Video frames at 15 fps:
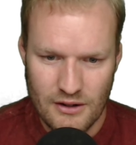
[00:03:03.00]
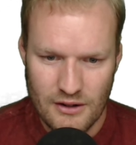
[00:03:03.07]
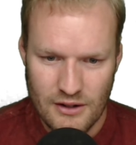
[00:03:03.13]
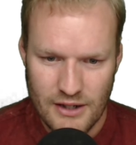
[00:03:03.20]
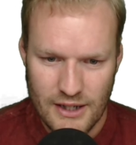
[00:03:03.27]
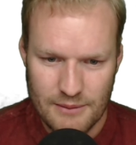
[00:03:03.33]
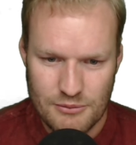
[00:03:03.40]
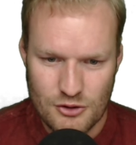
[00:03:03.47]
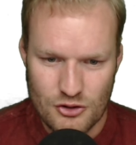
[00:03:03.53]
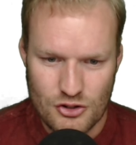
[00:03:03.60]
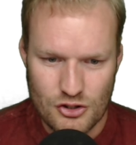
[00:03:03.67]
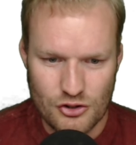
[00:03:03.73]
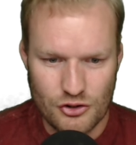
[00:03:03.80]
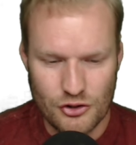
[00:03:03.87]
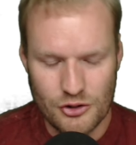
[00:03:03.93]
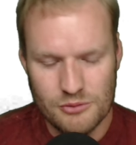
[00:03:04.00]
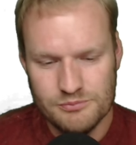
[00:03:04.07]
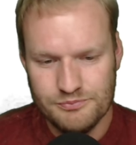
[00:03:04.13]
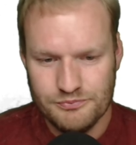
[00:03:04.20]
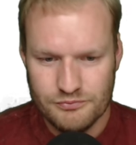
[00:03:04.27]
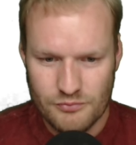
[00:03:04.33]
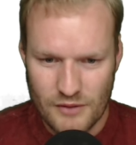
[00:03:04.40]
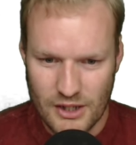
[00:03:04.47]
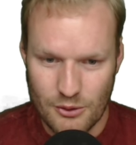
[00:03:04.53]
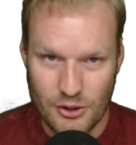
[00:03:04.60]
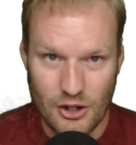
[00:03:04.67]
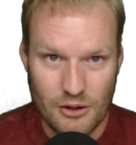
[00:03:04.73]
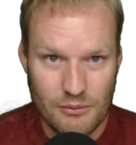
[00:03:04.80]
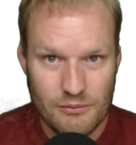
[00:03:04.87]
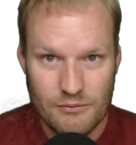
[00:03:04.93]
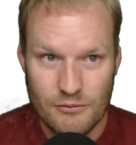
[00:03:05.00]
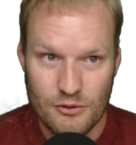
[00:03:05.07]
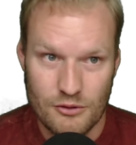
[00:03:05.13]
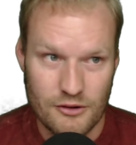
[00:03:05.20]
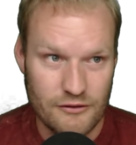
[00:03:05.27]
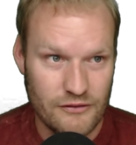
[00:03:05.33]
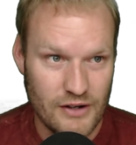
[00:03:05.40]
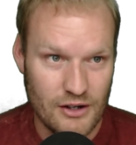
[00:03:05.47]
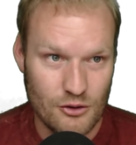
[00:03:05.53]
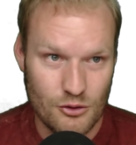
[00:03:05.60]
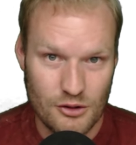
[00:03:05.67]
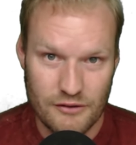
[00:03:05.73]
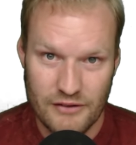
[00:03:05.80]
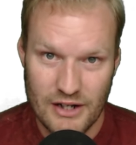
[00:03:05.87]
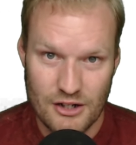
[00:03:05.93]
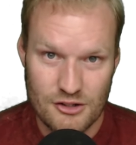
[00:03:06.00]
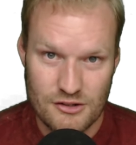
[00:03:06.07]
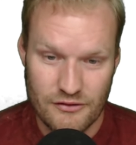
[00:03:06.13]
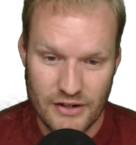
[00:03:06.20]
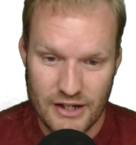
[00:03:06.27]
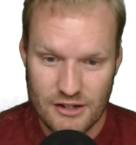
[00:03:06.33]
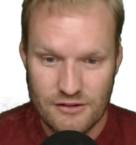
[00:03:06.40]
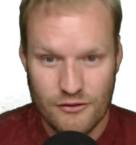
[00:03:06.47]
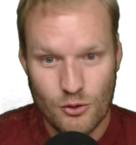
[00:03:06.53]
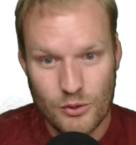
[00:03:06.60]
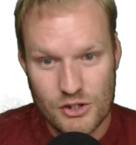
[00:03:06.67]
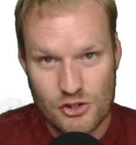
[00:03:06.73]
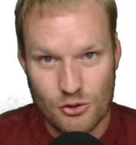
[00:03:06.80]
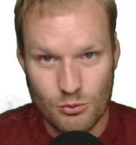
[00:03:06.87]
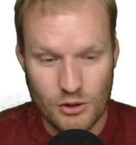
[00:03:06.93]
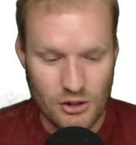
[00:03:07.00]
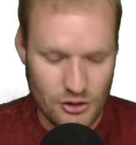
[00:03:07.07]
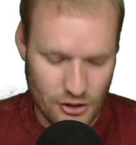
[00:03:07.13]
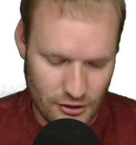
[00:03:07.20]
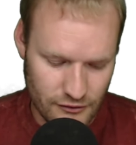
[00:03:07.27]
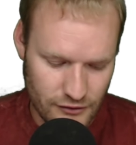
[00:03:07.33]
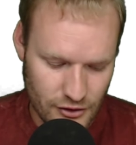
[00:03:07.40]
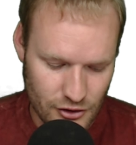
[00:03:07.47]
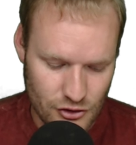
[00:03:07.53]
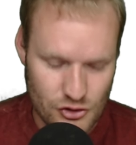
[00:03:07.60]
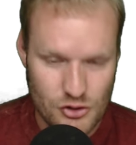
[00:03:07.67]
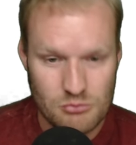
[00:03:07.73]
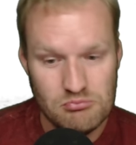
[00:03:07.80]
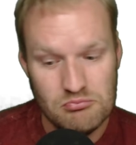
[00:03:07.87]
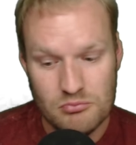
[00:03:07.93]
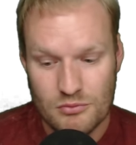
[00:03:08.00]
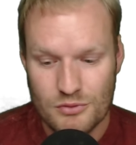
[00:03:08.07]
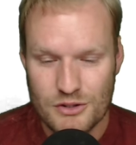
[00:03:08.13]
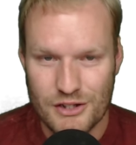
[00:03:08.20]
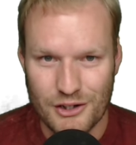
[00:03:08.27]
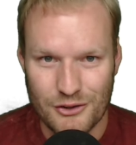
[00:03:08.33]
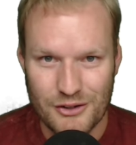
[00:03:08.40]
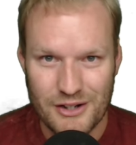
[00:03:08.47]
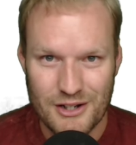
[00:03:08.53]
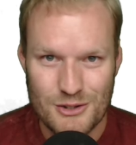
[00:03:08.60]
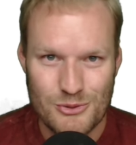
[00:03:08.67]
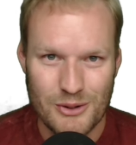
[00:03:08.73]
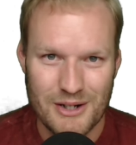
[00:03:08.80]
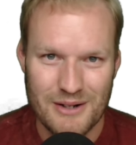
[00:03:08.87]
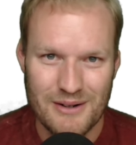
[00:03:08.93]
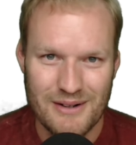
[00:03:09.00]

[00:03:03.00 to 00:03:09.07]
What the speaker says: up to 2. There we go. We found all the values of x for which it will converge. See you in the next one.